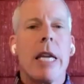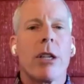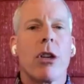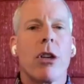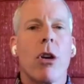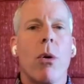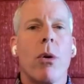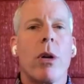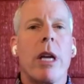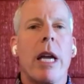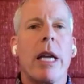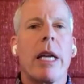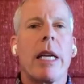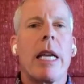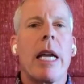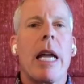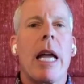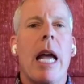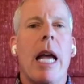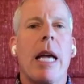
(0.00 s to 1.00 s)
Yeah. So
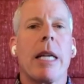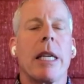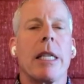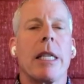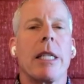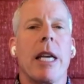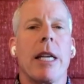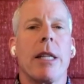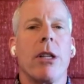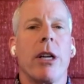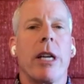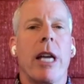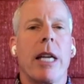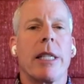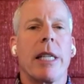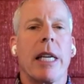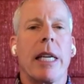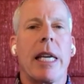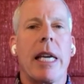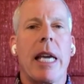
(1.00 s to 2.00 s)
as I said, look,
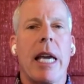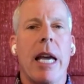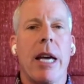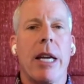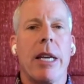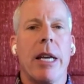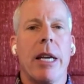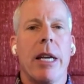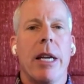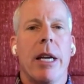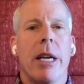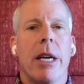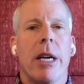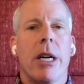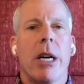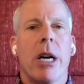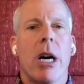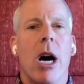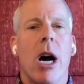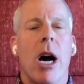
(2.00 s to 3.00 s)
as a kid,
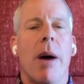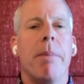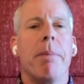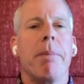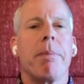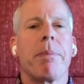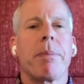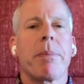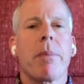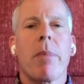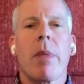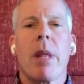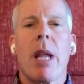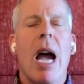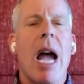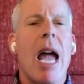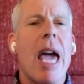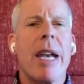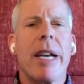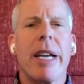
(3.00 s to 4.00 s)

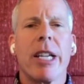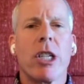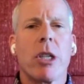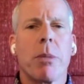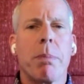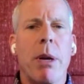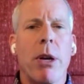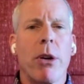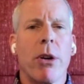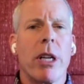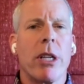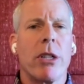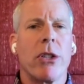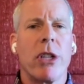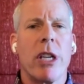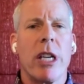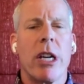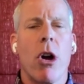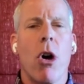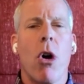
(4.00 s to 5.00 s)
I had an
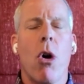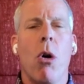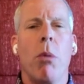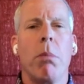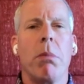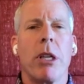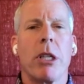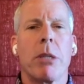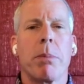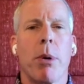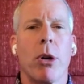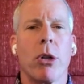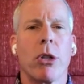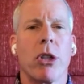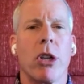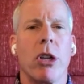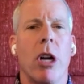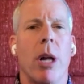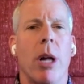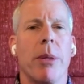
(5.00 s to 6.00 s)
experience seeing a homeless
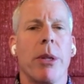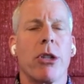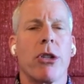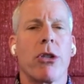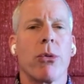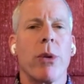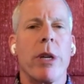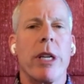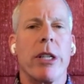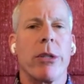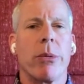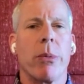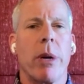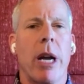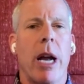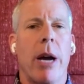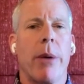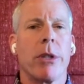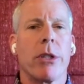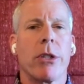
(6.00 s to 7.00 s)
person on the streets
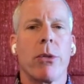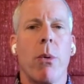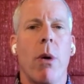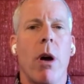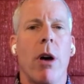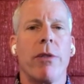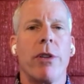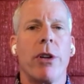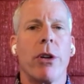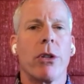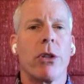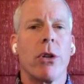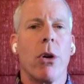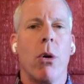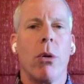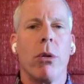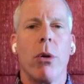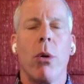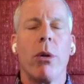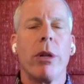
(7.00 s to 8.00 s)
when I was 12 years
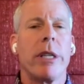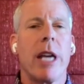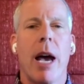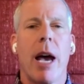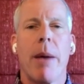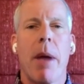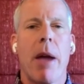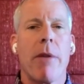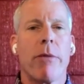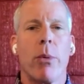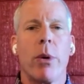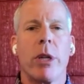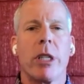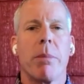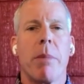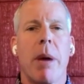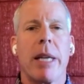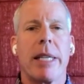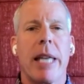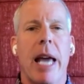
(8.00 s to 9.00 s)
old. The only time I ever
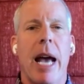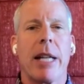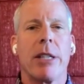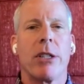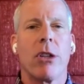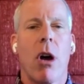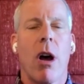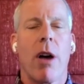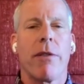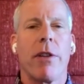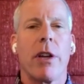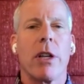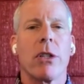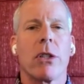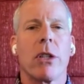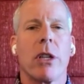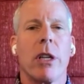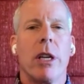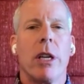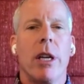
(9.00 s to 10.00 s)
went to my dad's
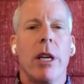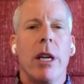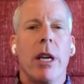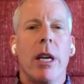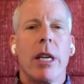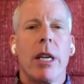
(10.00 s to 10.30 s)
office,